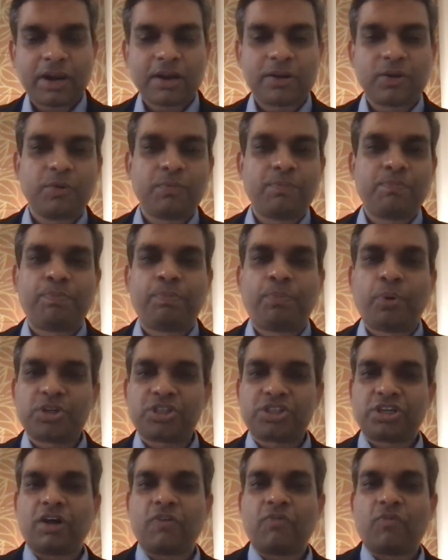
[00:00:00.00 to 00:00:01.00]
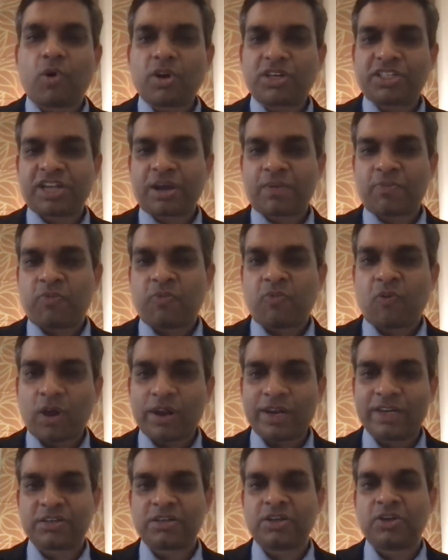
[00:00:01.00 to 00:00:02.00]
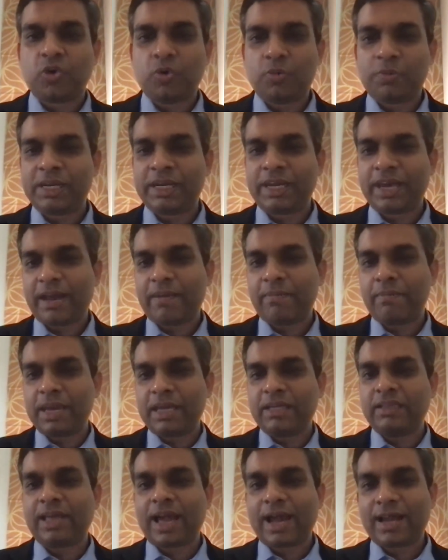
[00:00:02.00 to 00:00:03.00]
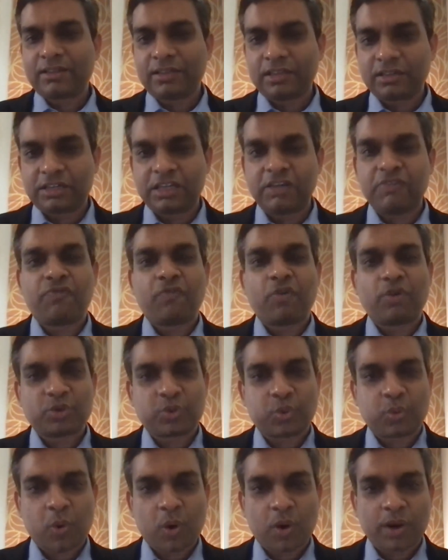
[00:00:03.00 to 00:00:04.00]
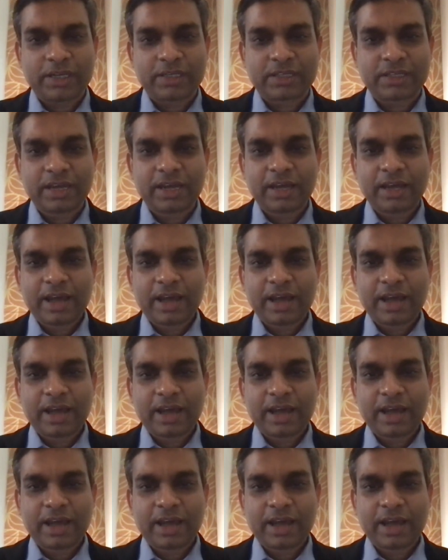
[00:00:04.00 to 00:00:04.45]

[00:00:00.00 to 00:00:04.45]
could push a WhatsApp wallet globally and make that the default wallet